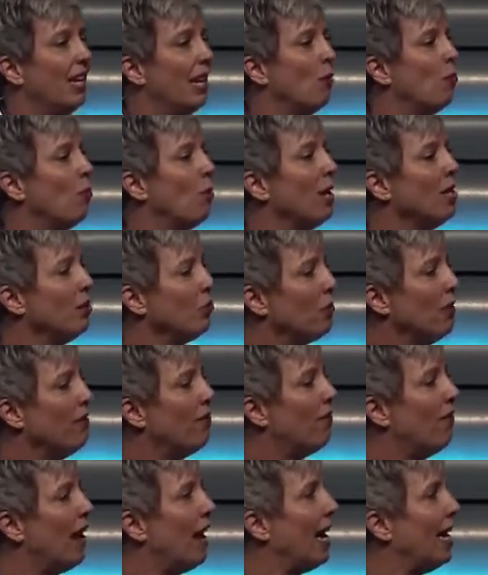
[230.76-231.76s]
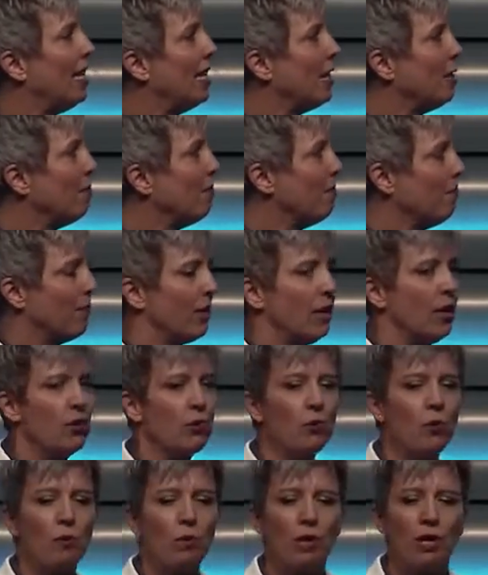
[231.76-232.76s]
And once we find them,
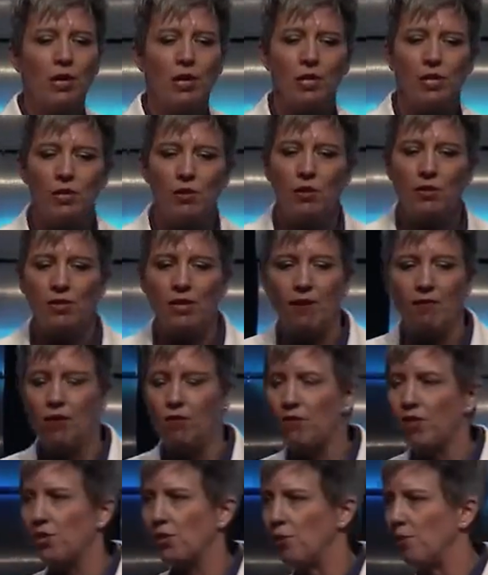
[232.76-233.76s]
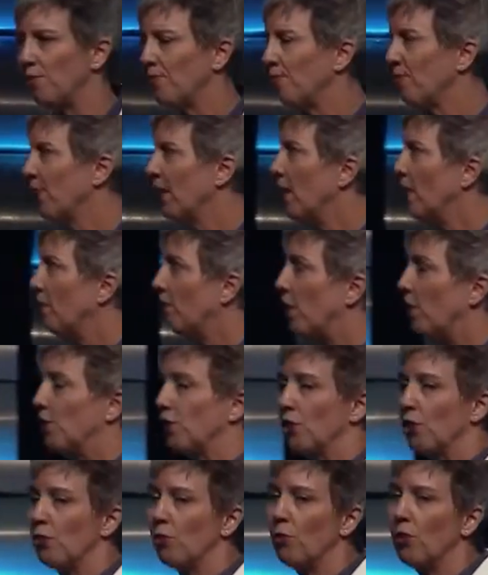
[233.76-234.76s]
here's what we're going to do to save their vision.
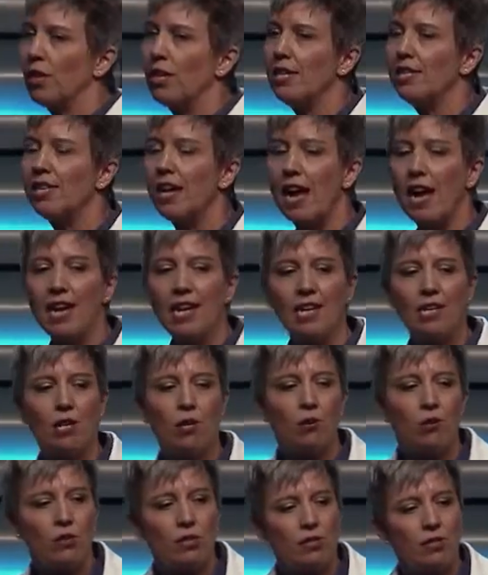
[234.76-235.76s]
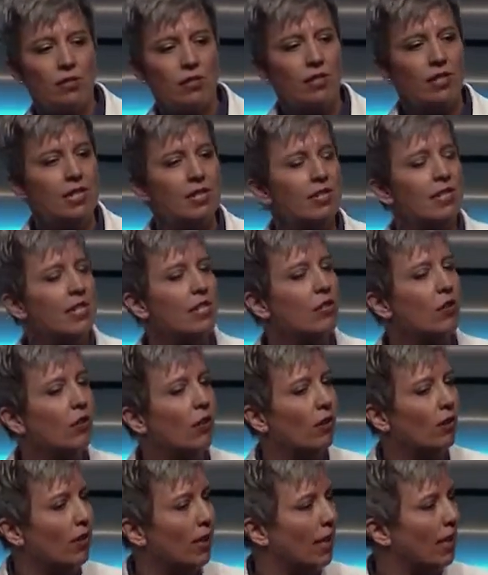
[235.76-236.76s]
First, we're going to diagnose the disease
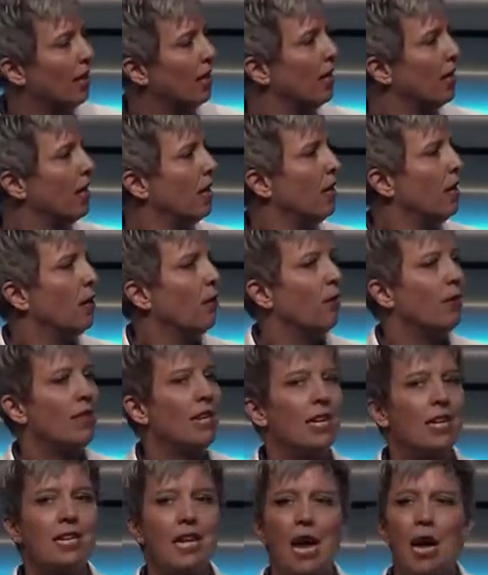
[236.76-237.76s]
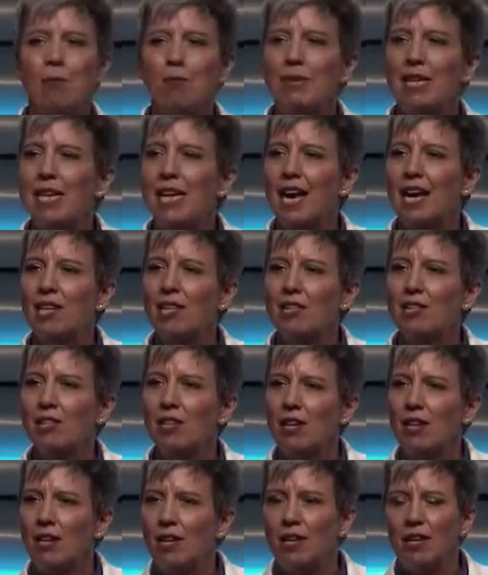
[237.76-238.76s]
early. With the ADAPT DX,
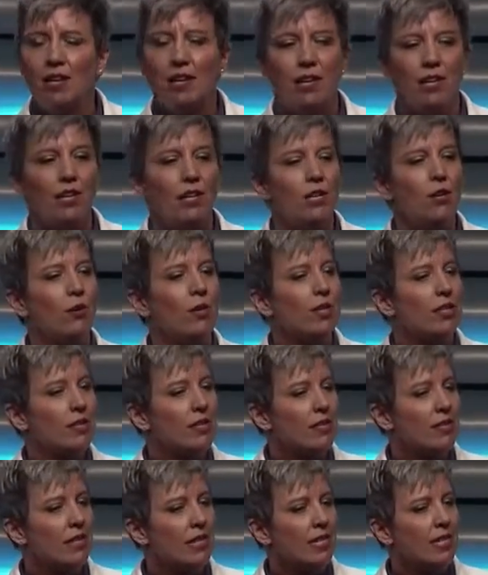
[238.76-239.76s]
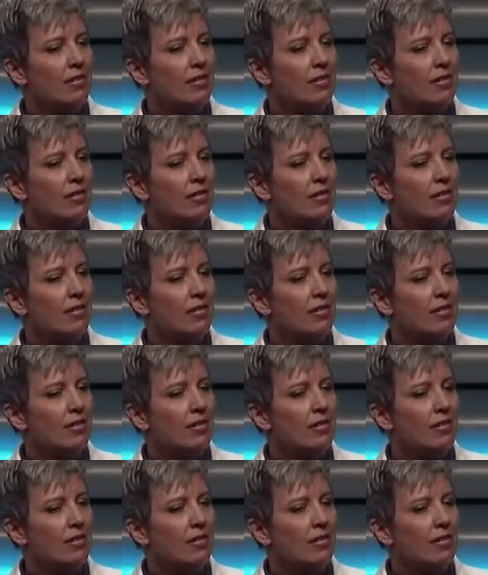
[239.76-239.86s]
you can see